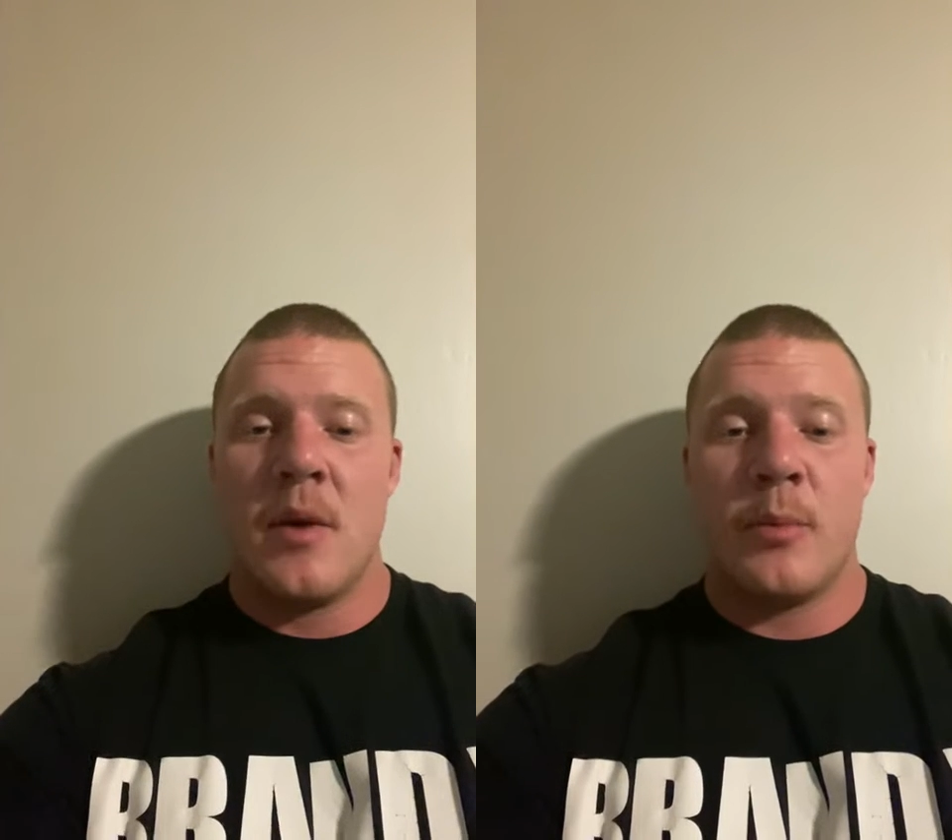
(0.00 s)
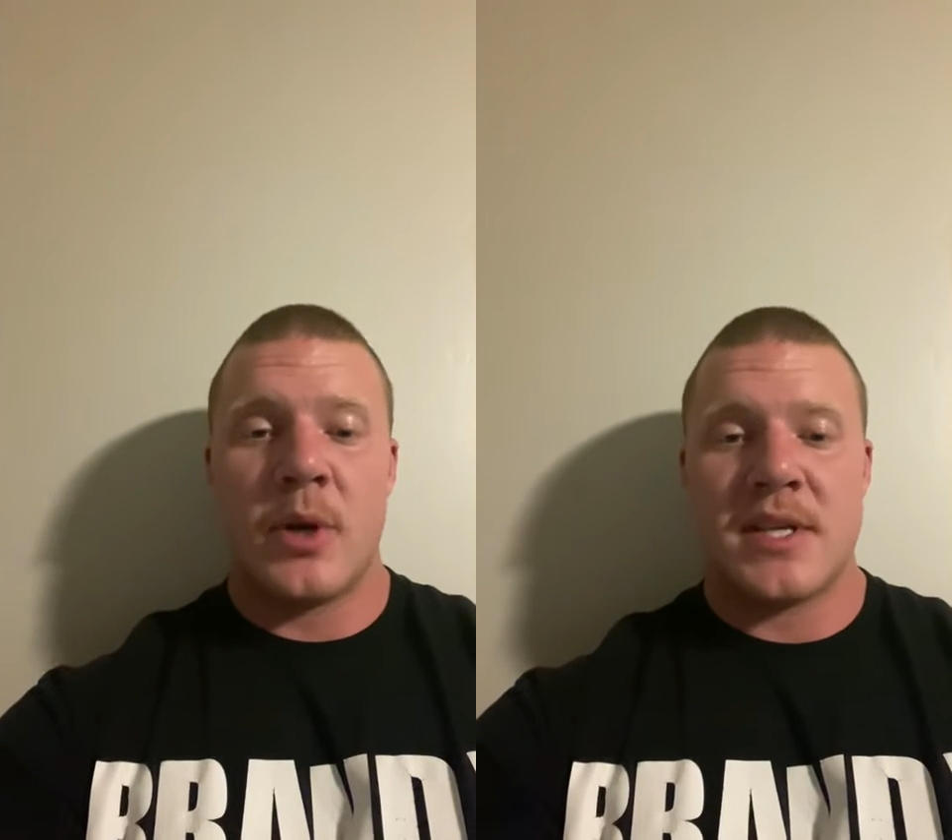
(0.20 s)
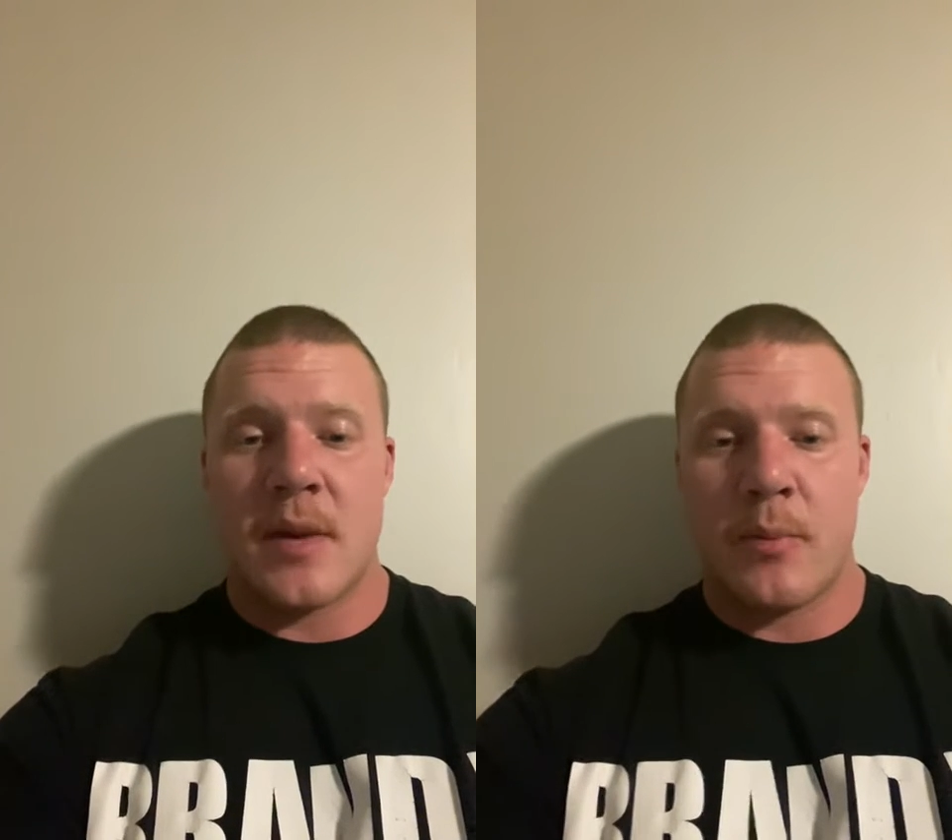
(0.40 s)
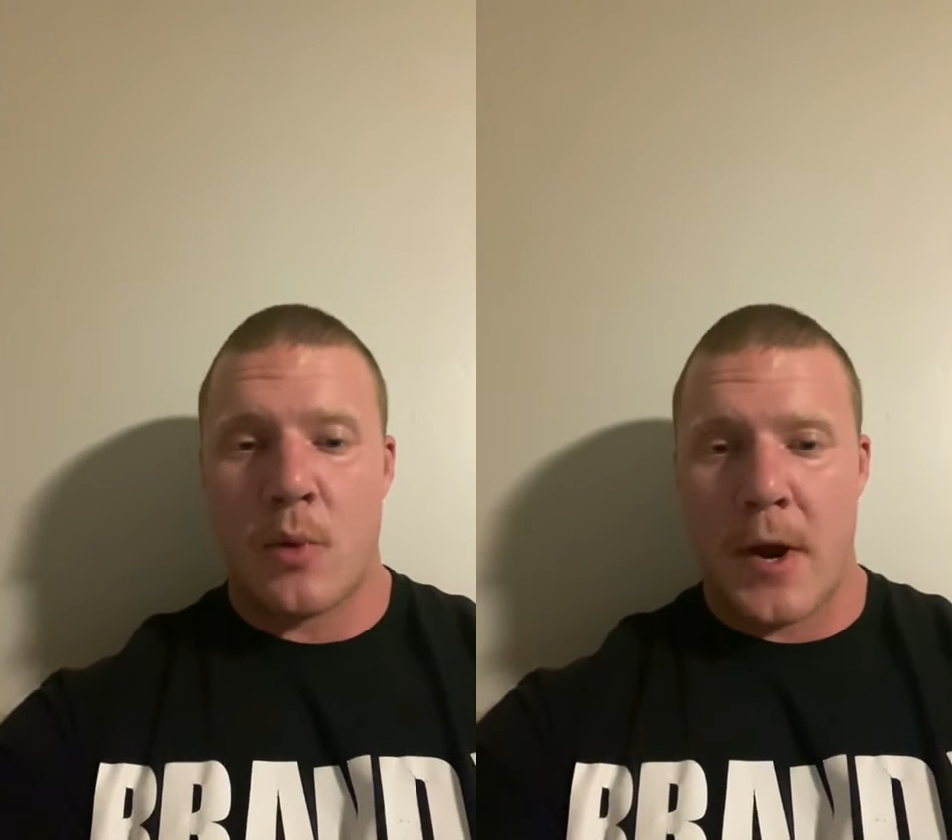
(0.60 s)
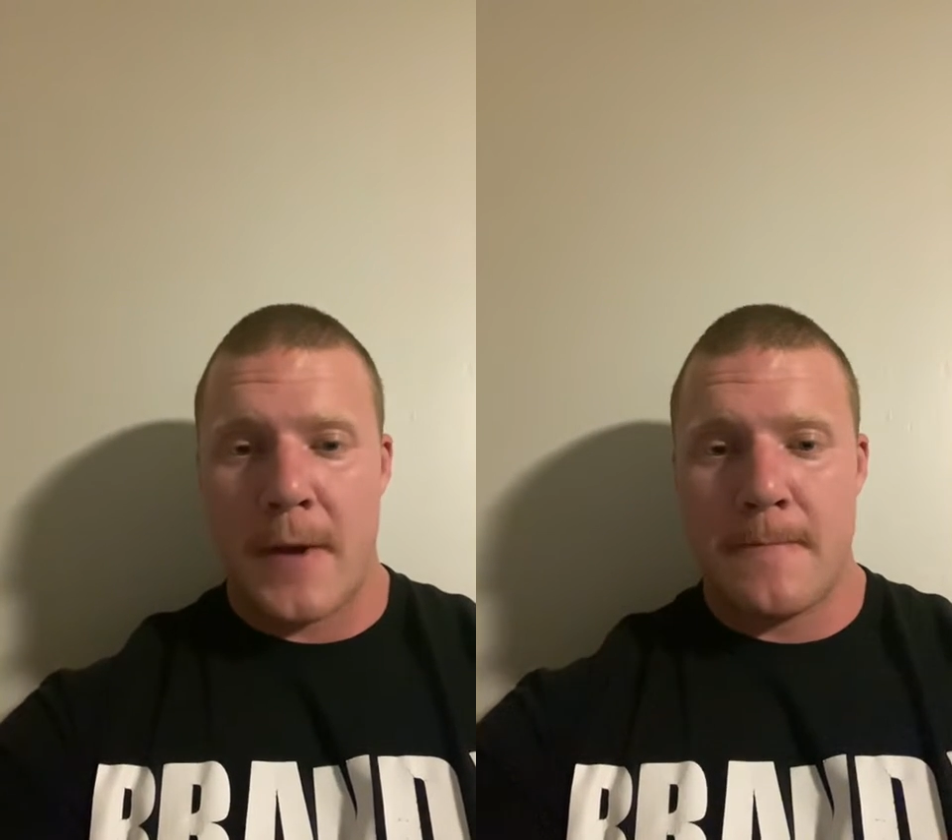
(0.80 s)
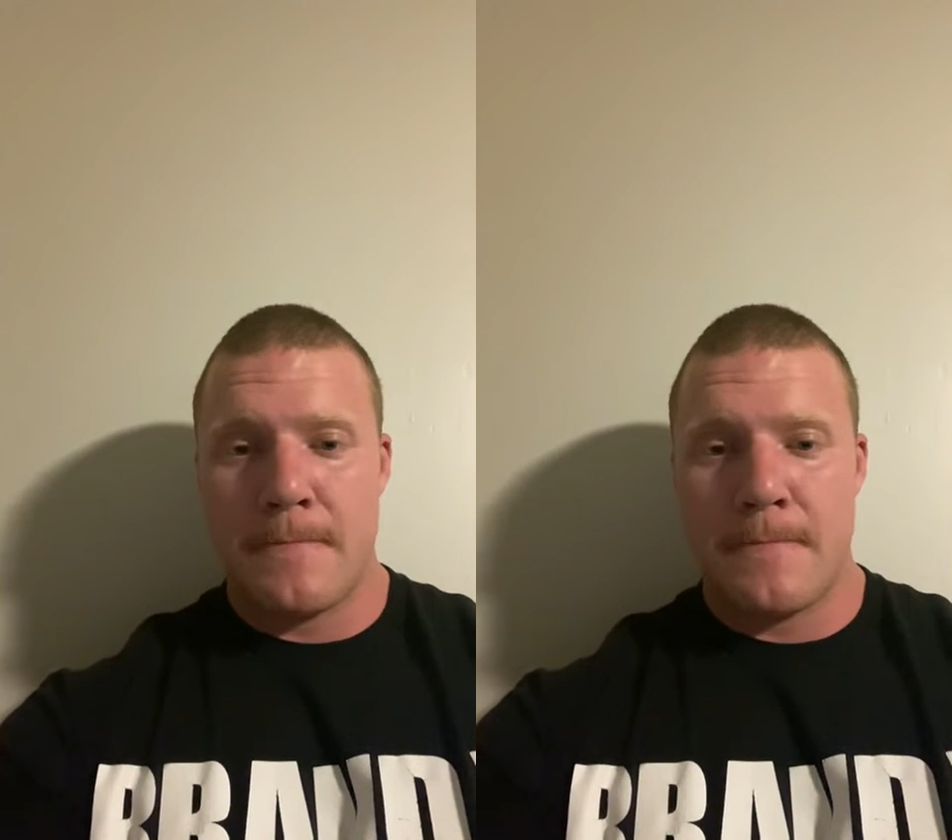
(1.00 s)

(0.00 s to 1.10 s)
Put a tempo on it.